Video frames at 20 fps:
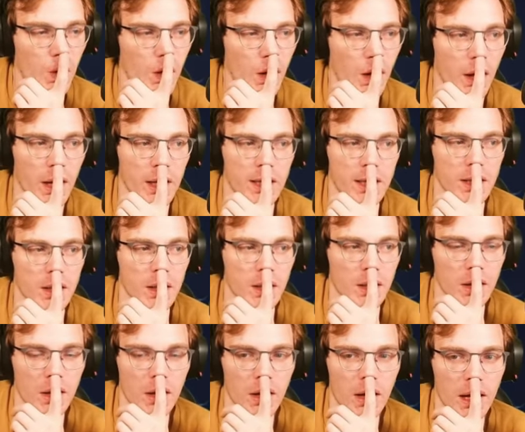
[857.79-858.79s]
I did
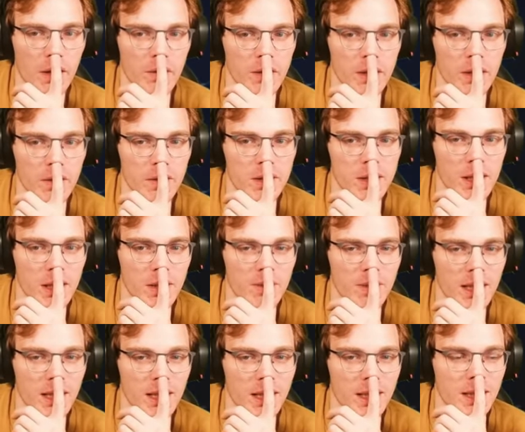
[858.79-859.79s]
not have enough time
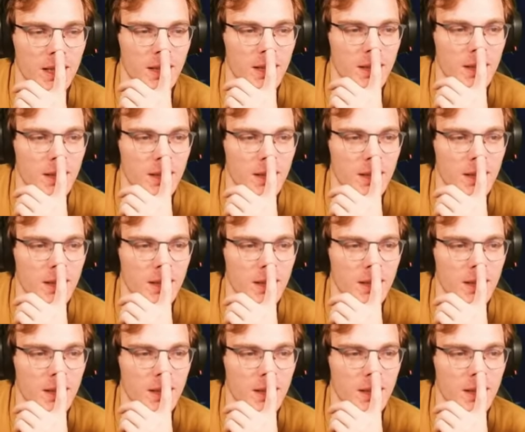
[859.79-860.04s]
then.